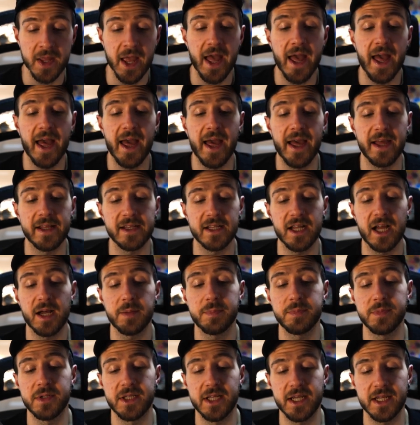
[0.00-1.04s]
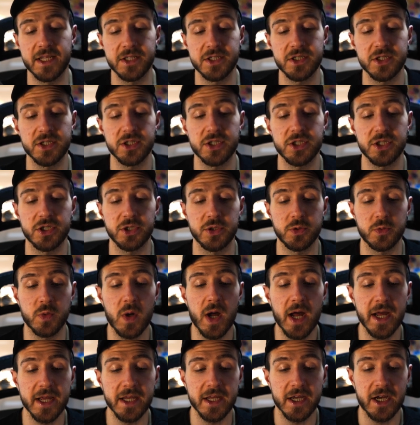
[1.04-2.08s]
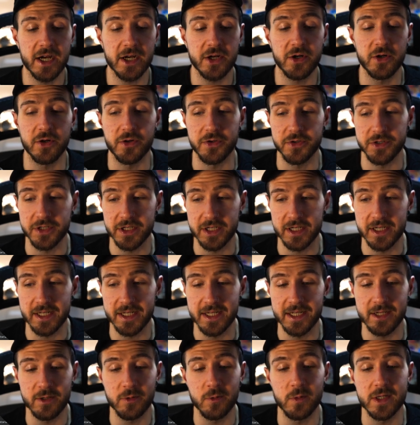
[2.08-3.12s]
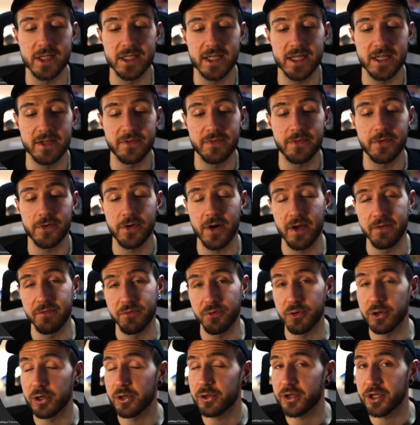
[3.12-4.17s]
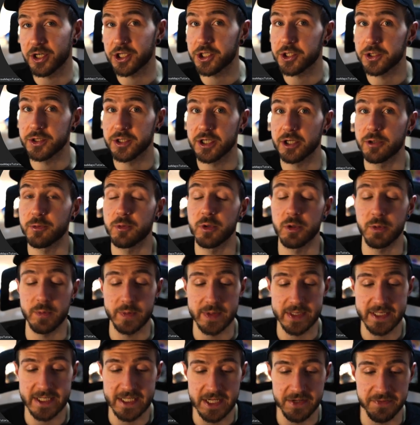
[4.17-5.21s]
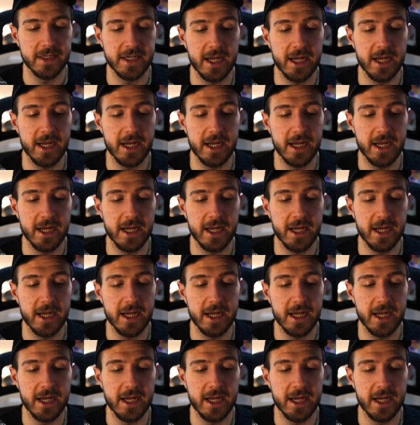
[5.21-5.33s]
and update the UI accordingly for every location that we receive.